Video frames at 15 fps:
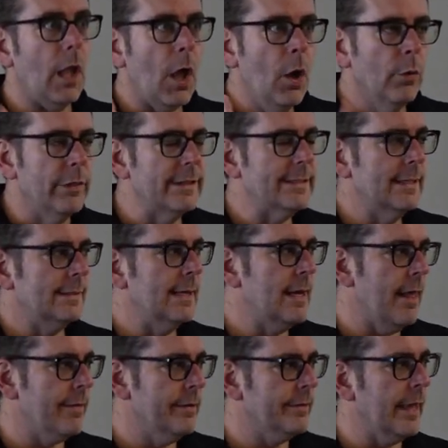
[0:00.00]
Oh, this is
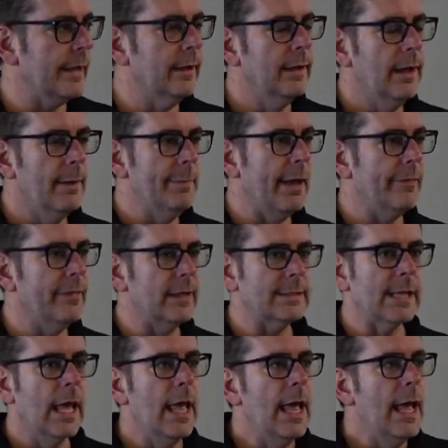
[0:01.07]
another thing about this.
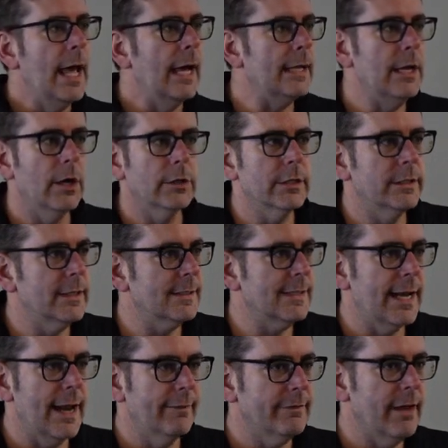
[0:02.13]
A character
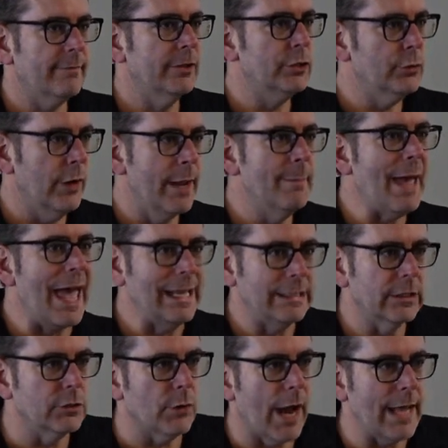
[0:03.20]
doesn't have to have a dream and
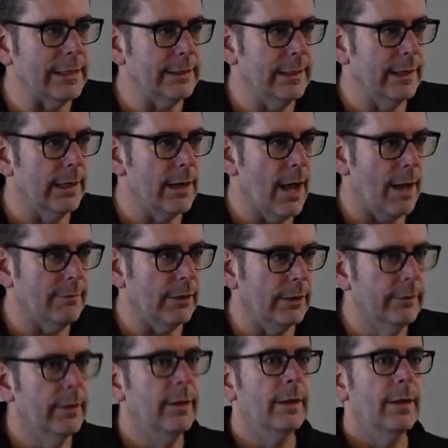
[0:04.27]
a dread in a novel.
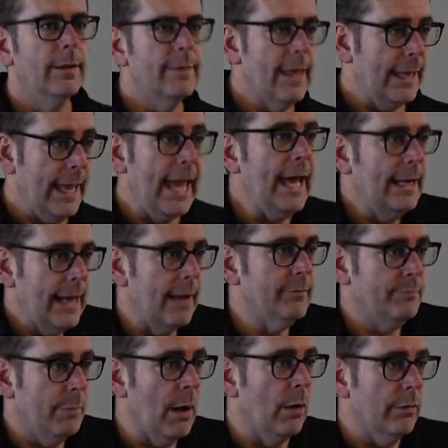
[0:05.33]
They can
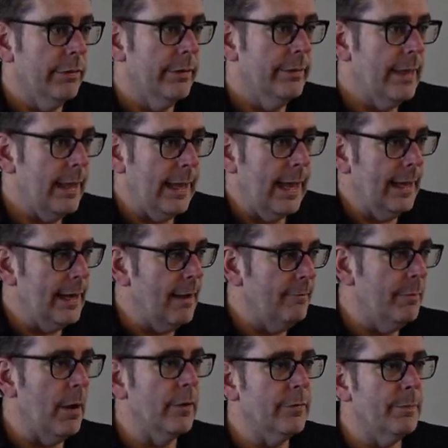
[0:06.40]
have both. They can have
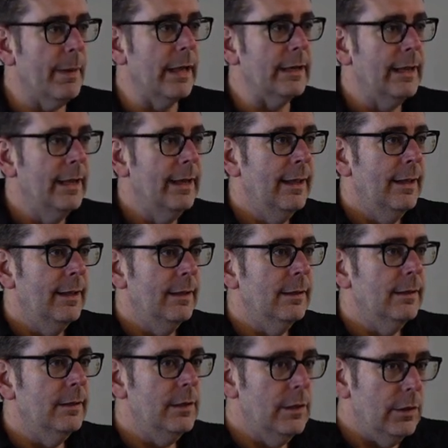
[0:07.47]
both, but
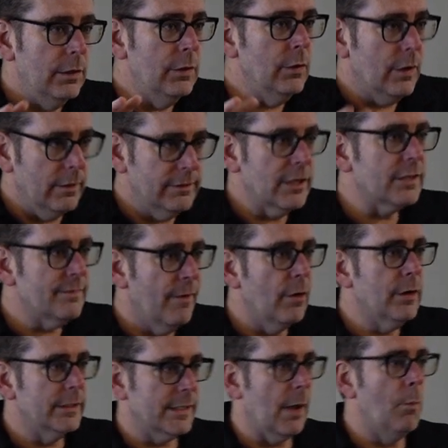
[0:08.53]
you can just
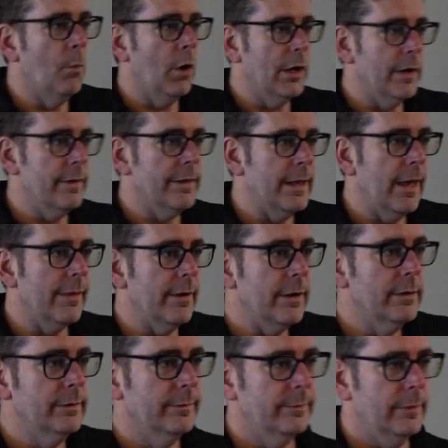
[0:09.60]
focus on one or the other,
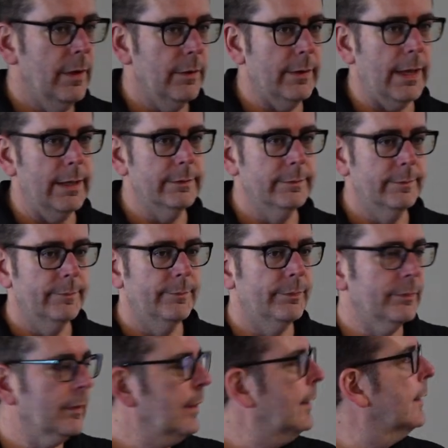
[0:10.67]
okay?
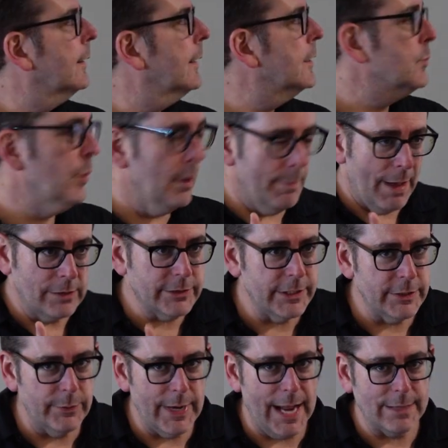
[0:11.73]
Because we're about to
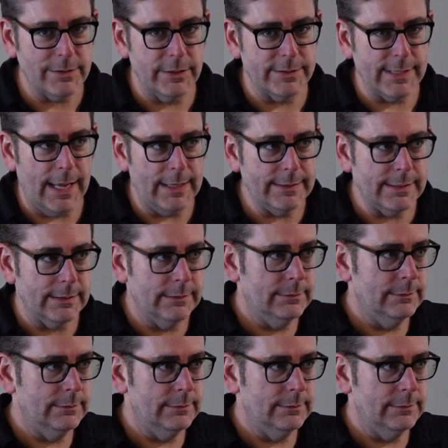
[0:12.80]
do an exercise.